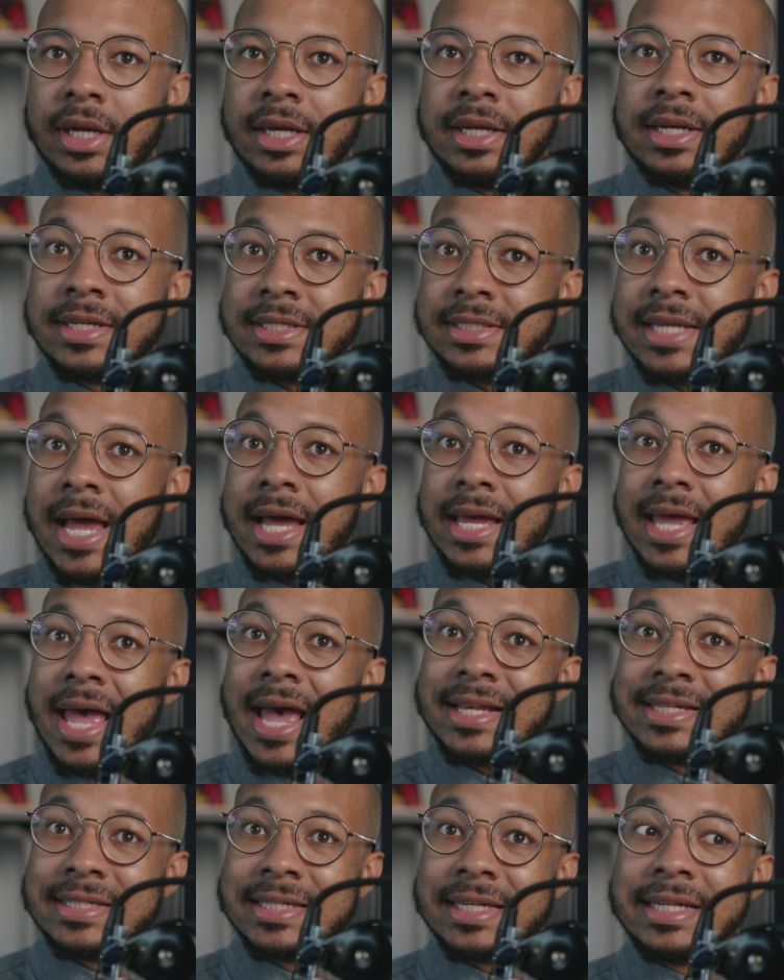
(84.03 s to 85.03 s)
It is not
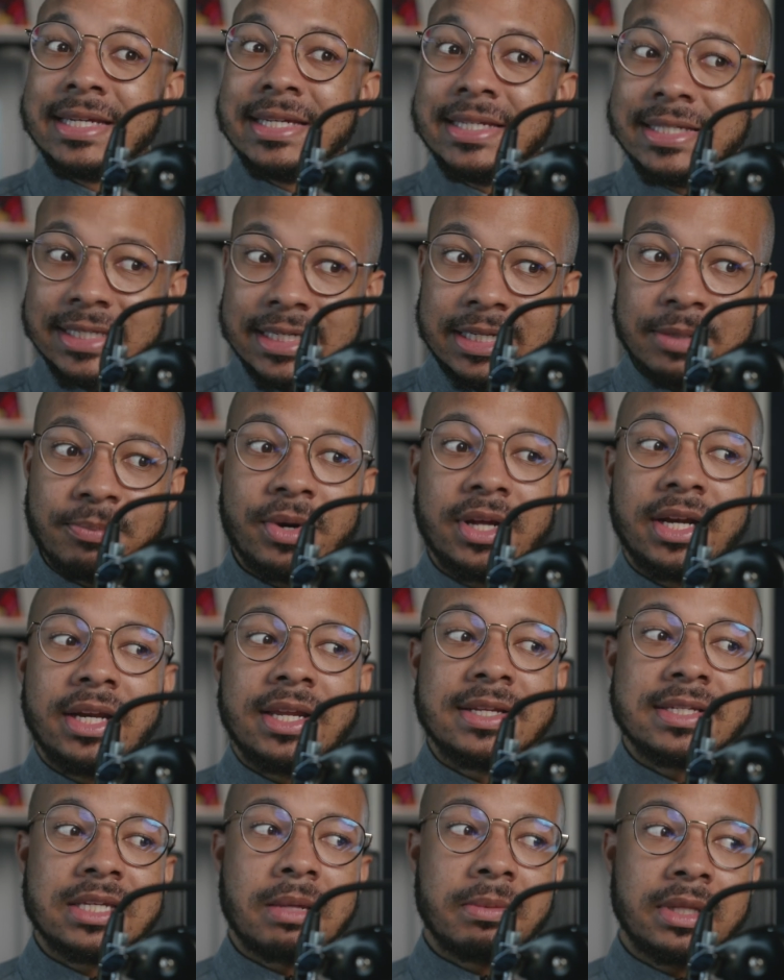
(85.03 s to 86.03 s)
as easy, but
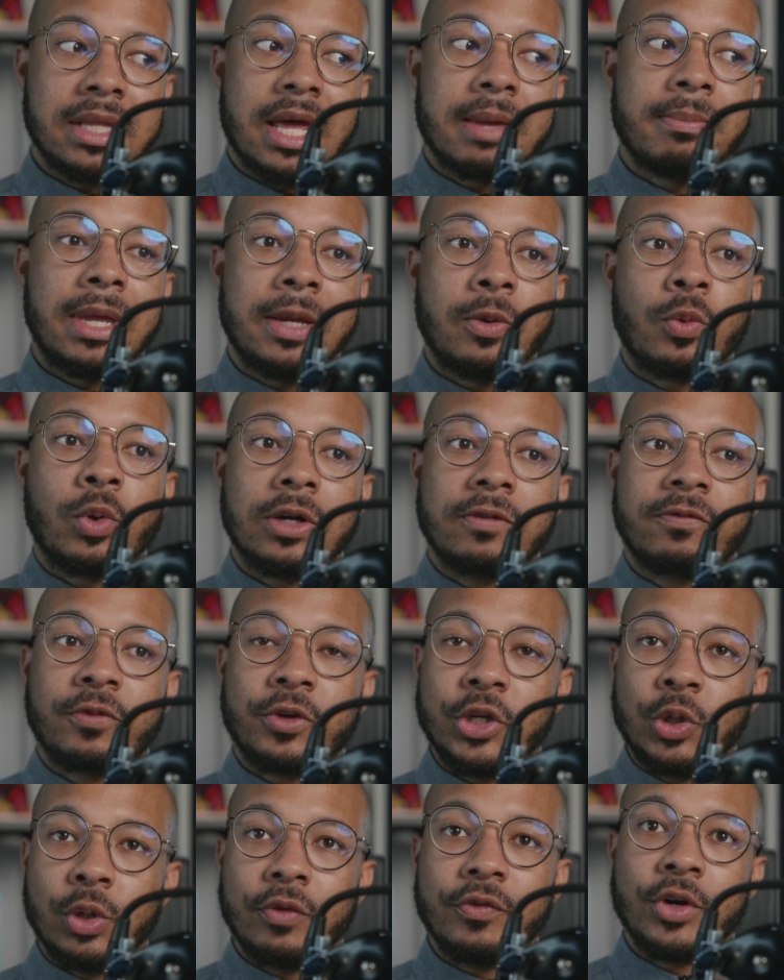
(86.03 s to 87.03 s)
it is something that may work
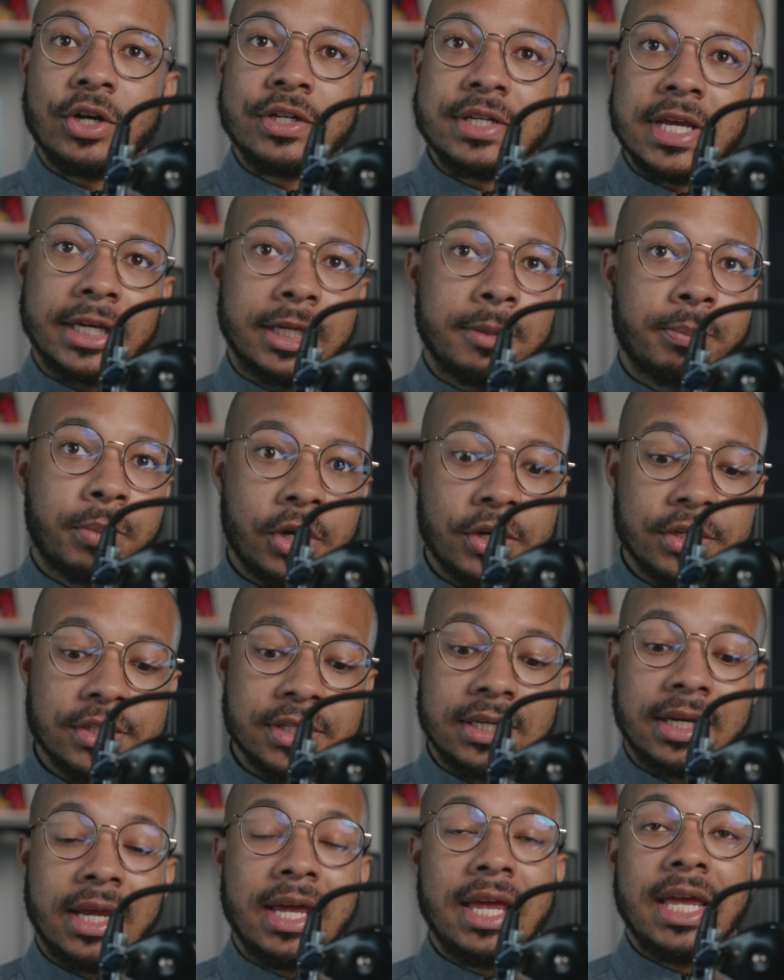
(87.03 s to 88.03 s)
for you if you're a techie
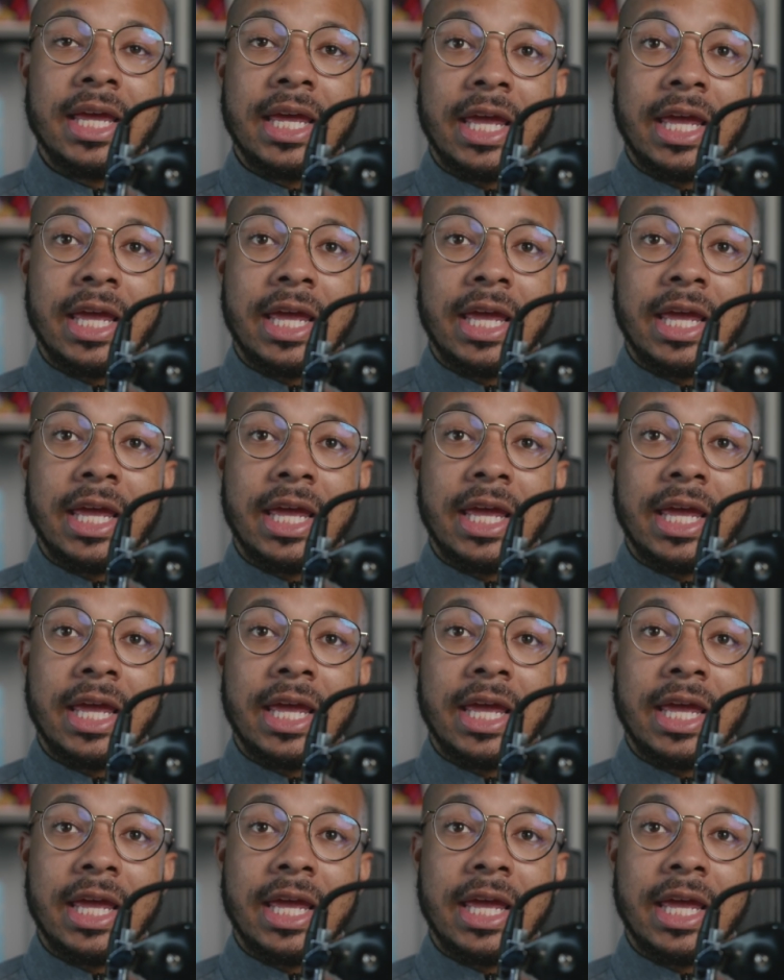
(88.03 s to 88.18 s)
person.